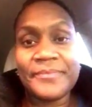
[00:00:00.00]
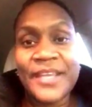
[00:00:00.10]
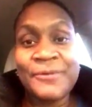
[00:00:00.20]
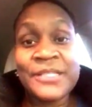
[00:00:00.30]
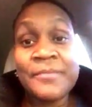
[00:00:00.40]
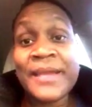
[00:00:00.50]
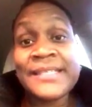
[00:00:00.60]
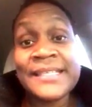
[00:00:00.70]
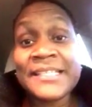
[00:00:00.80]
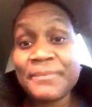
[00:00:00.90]
It was an
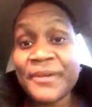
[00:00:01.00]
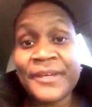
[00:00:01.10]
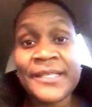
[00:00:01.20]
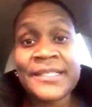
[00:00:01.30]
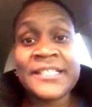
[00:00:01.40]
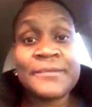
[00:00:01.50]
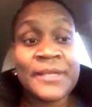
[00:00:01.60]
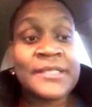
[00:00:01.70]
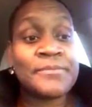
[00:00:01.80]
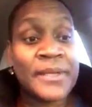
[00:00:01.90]
amazing experience, and
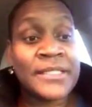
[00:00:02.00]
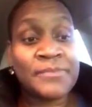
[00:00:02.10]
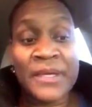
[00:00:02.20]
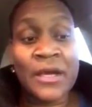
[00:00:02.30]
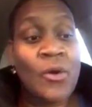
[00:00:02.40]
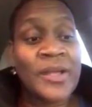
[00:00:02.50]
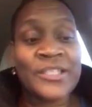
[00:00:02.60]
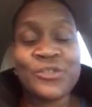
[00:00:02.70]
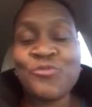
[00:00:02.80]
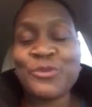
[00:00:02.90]
it's been going
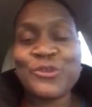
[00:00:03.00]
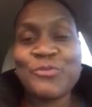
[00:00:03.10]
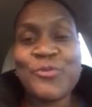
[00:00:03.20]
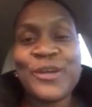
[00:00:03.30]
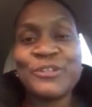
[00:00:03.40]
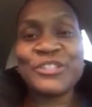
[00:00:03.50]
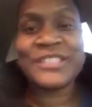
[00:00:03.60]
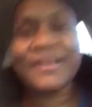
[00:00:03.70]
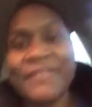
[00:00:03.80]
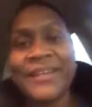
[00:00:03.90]
super well. You
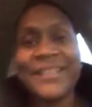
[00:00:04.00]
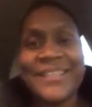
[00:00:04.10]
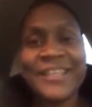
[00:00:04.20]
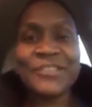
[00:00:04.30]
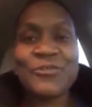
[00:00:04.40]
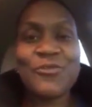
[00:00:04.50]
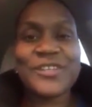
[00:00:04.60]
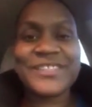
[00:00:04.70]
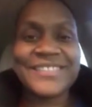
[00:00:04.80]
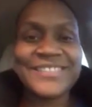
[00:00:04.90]
should definitely take the course.